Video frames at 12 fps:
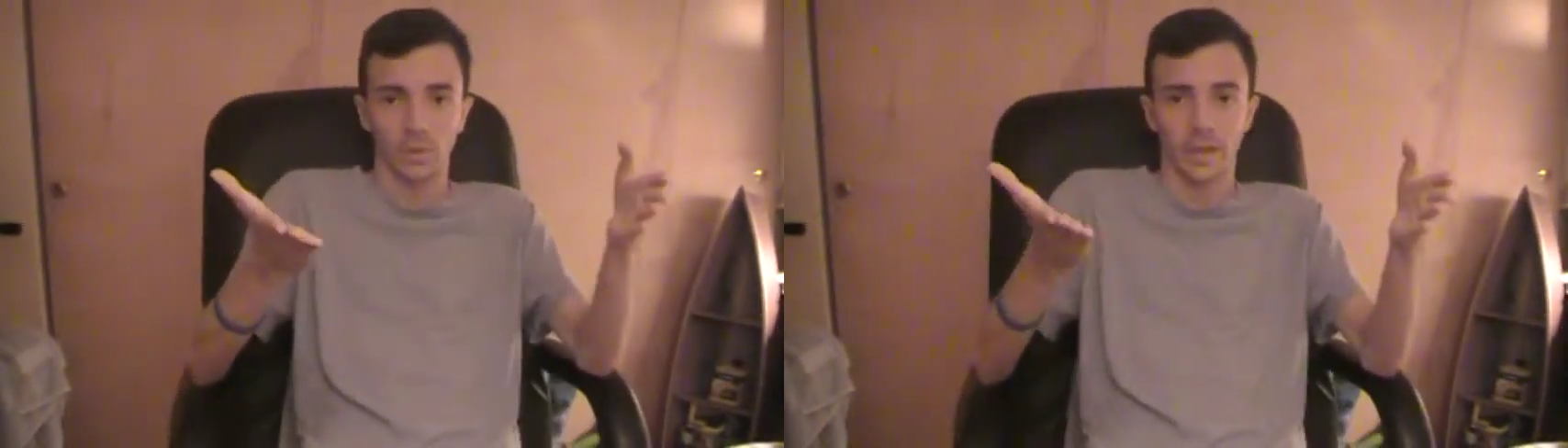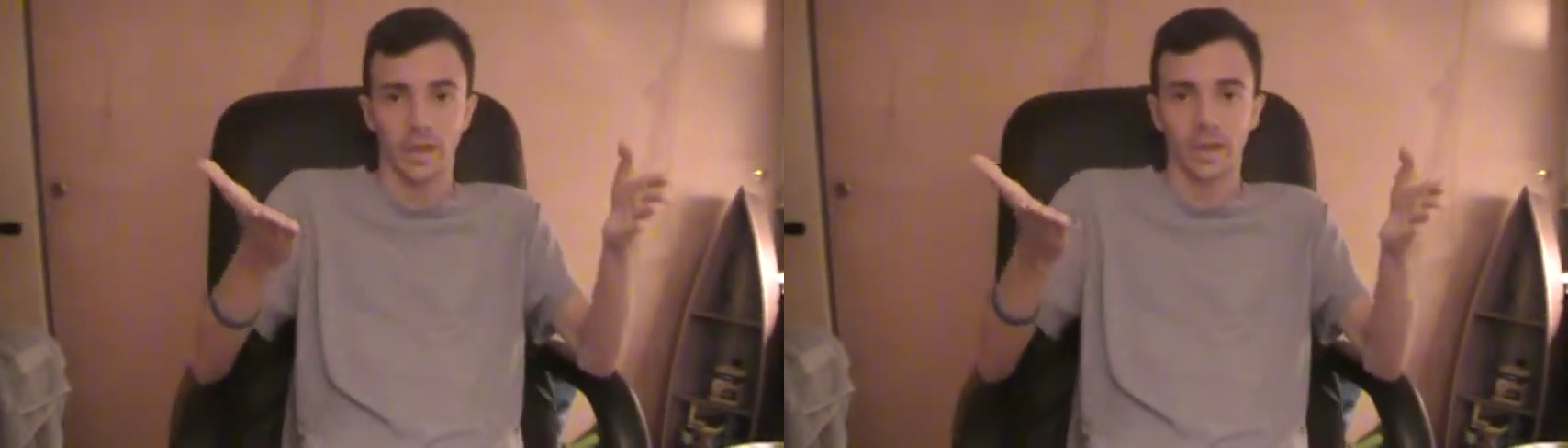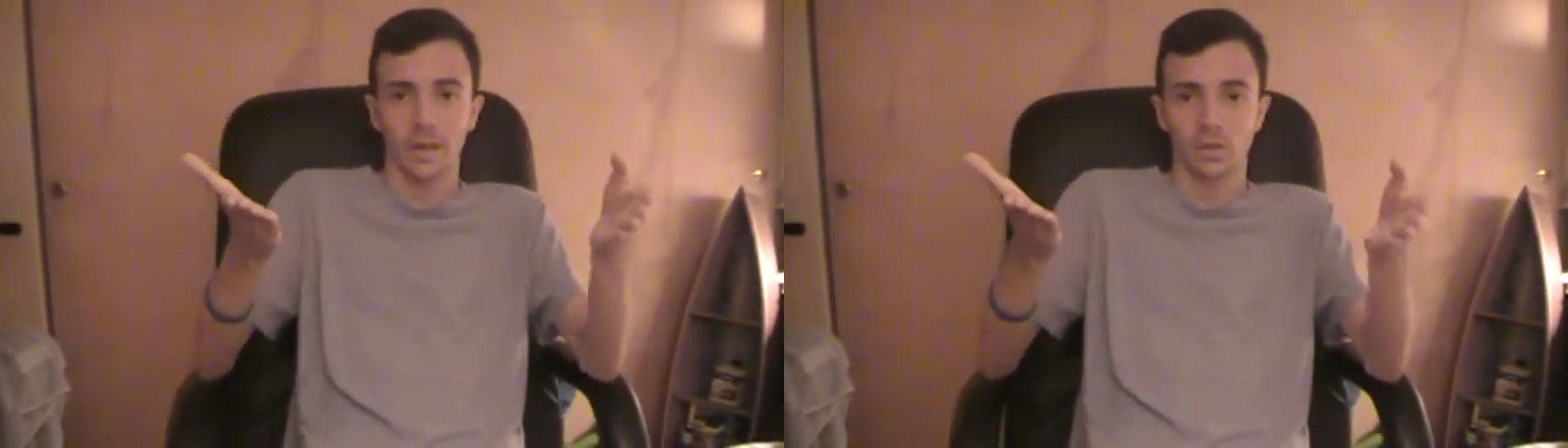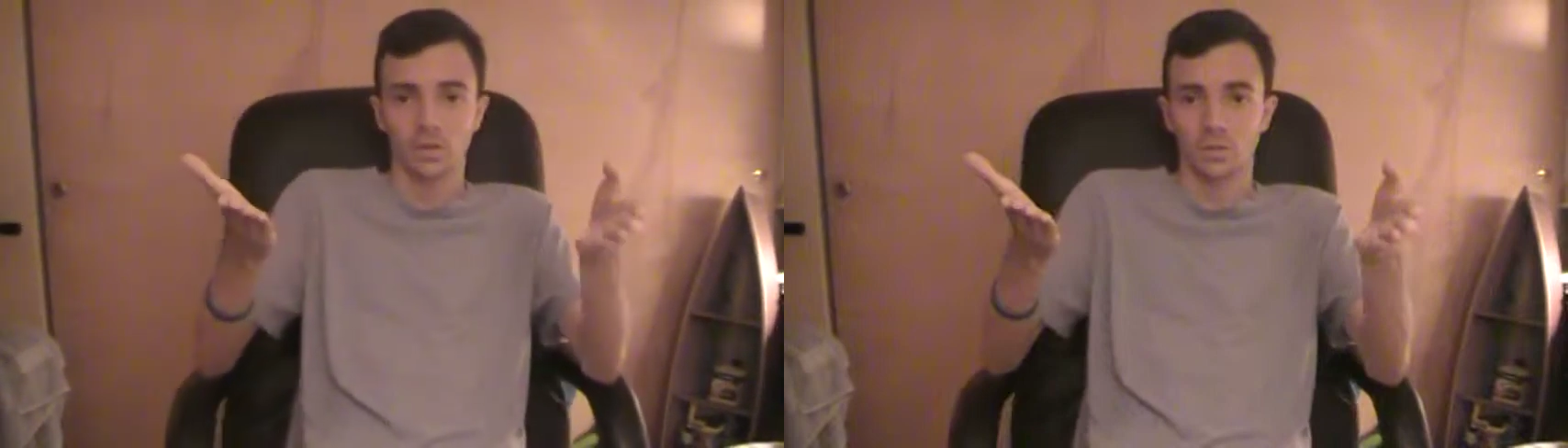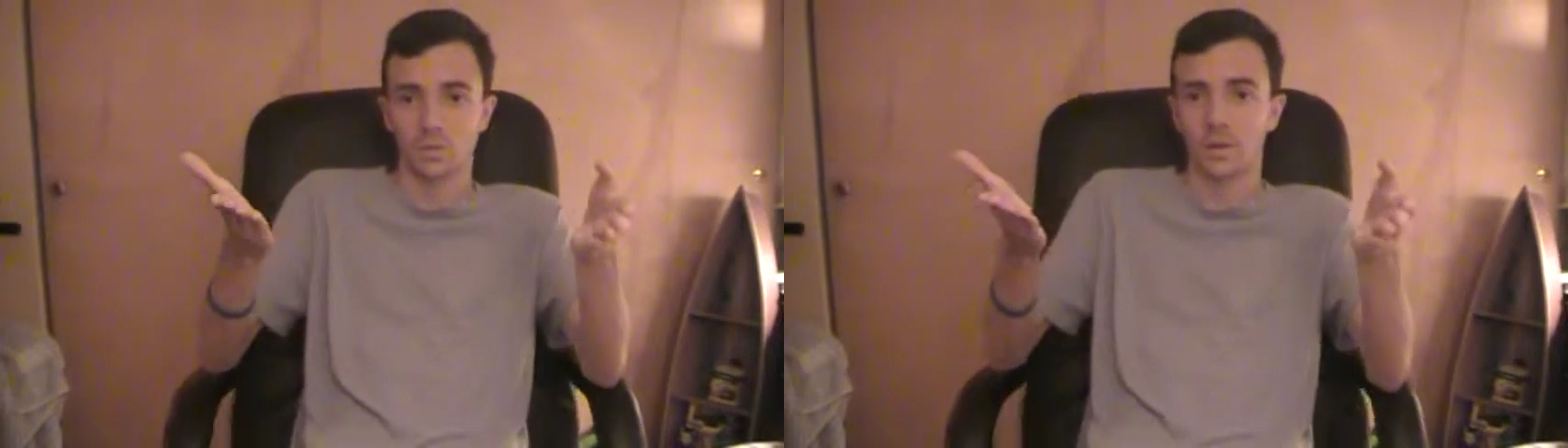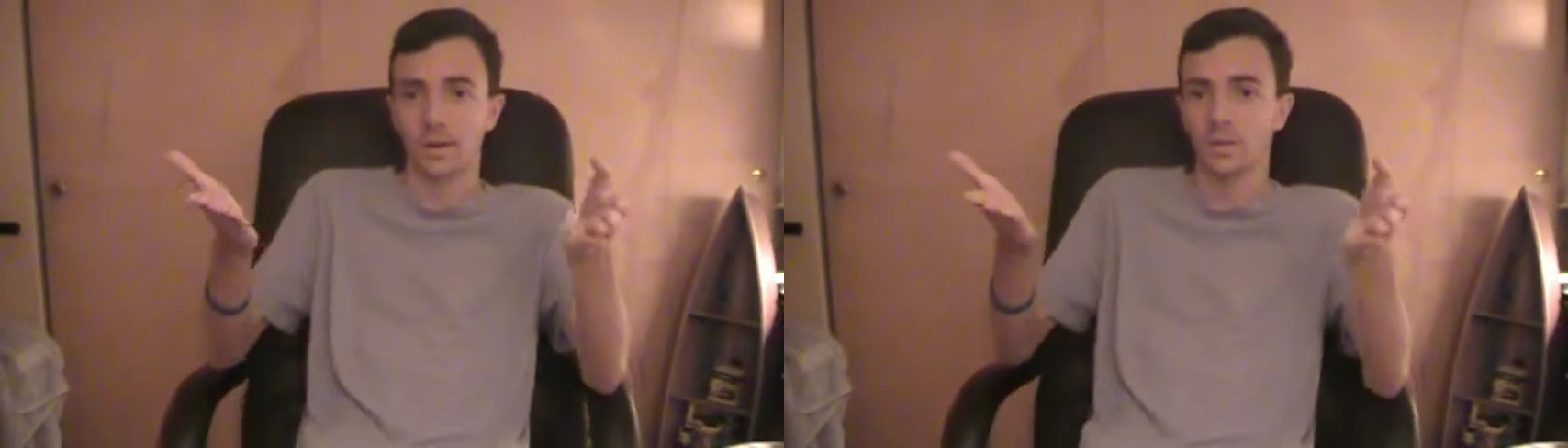that are
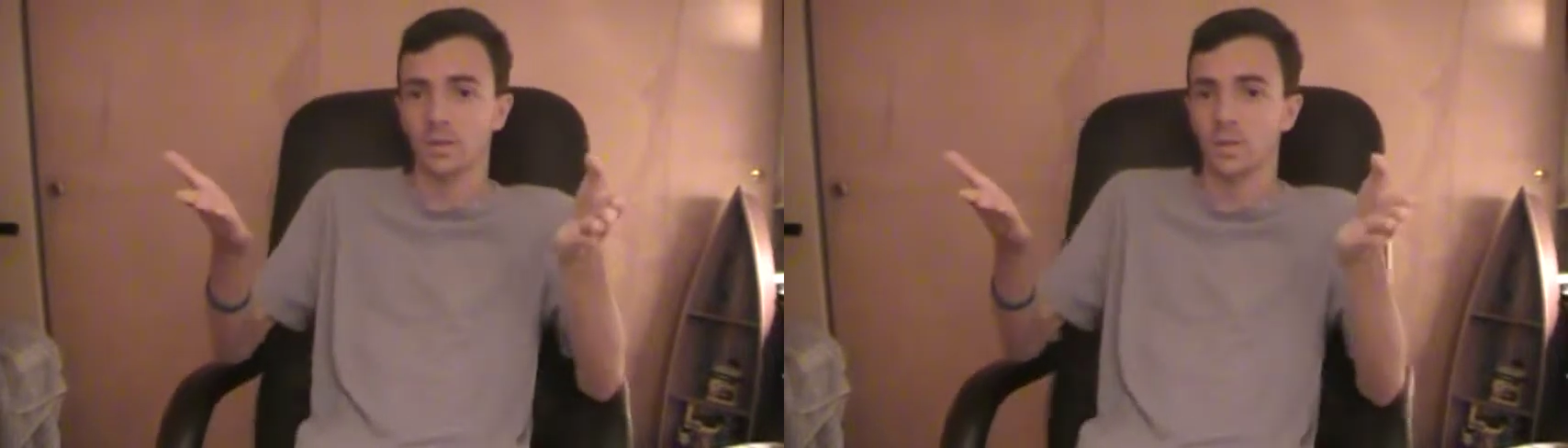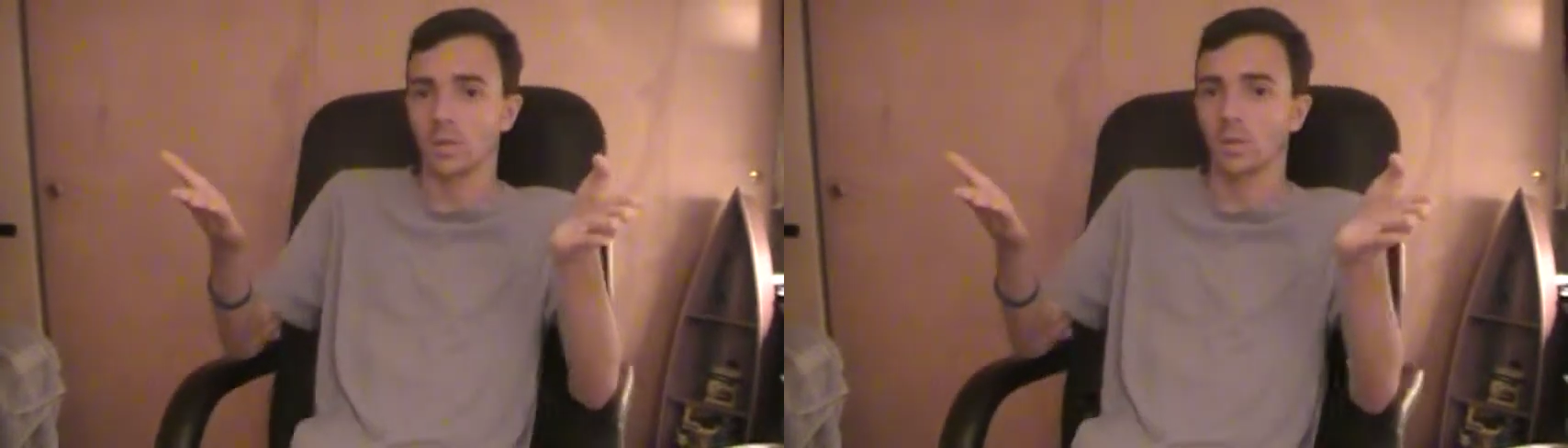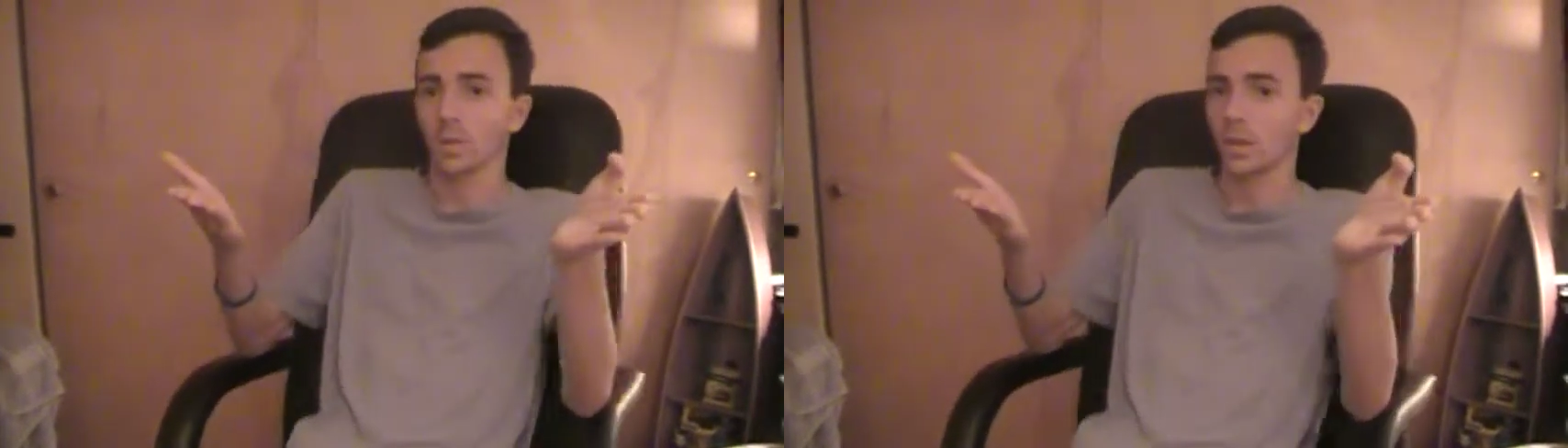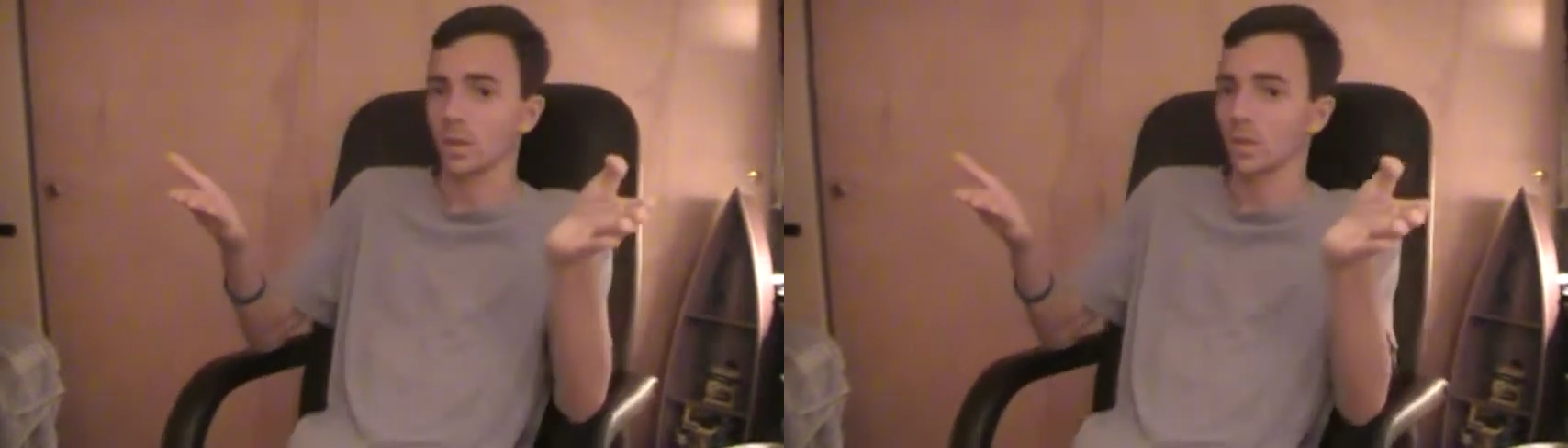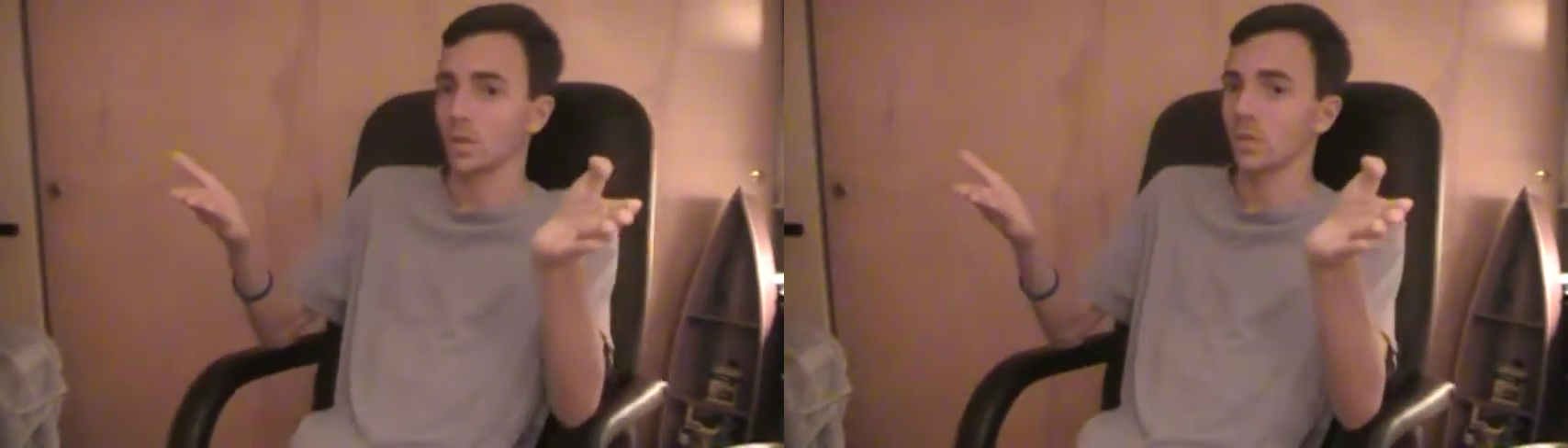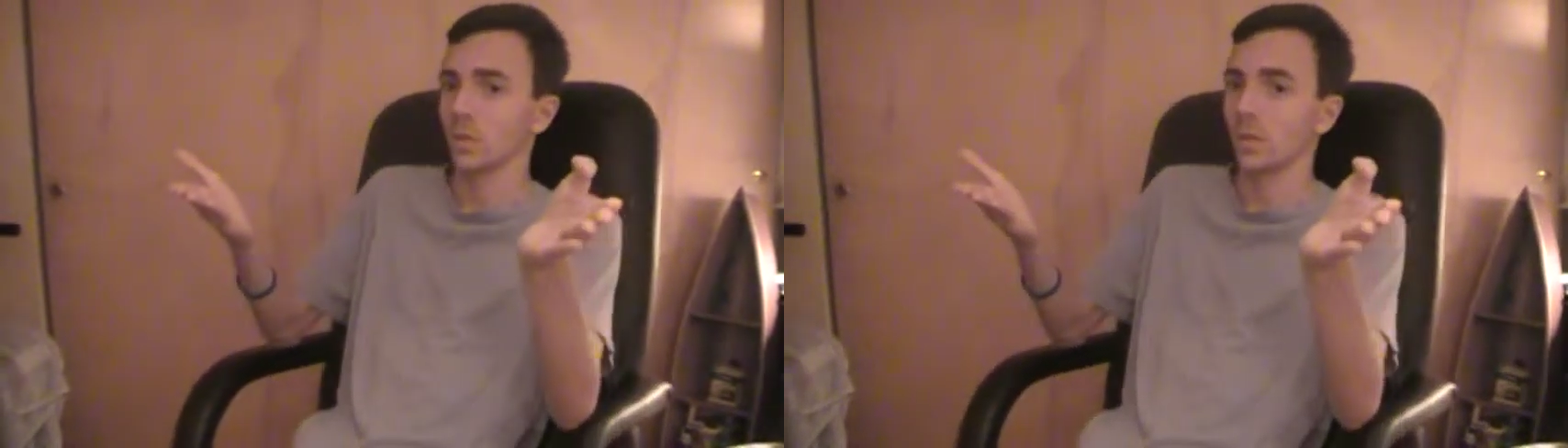subscribed to me will watch
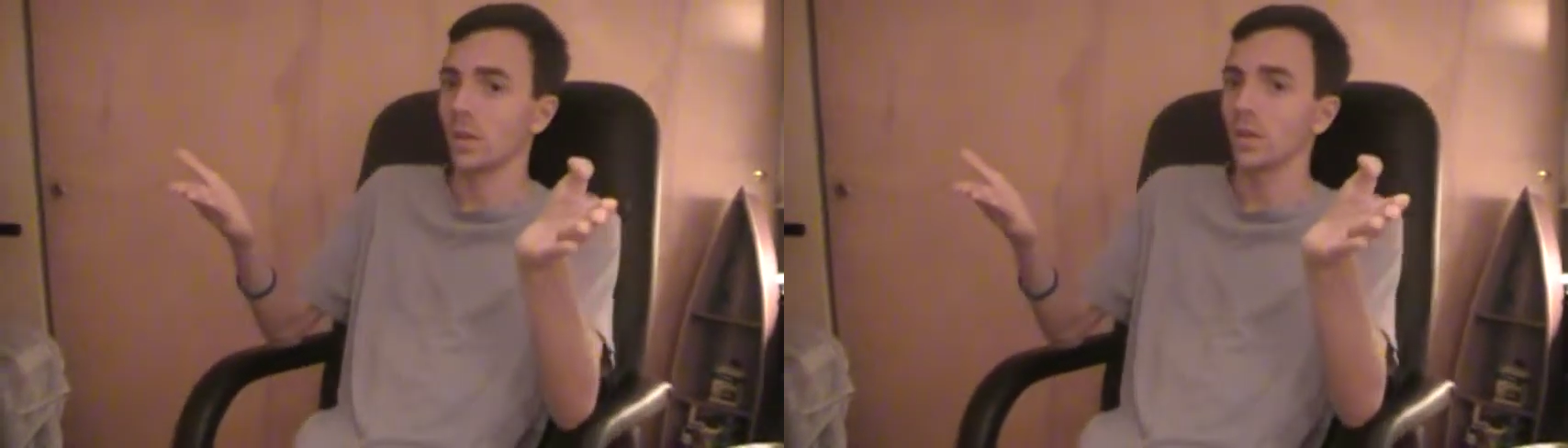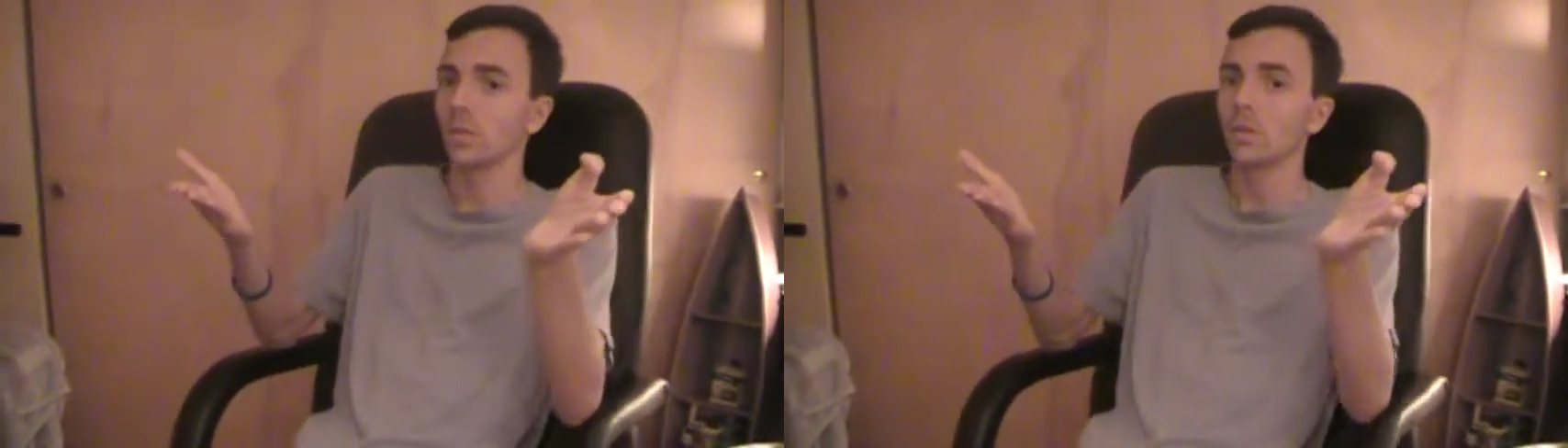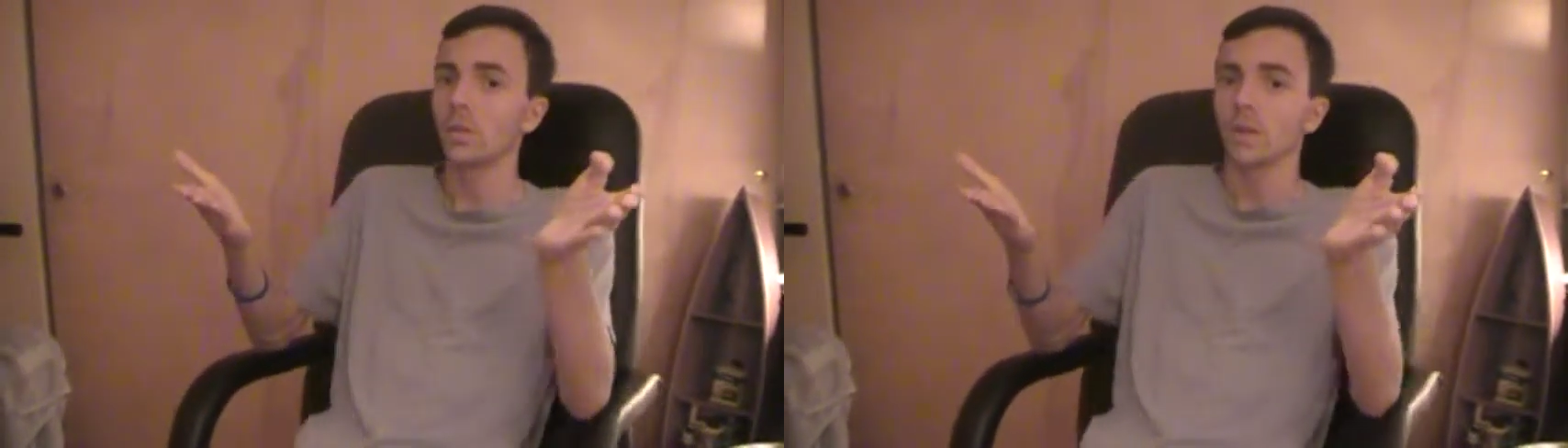this video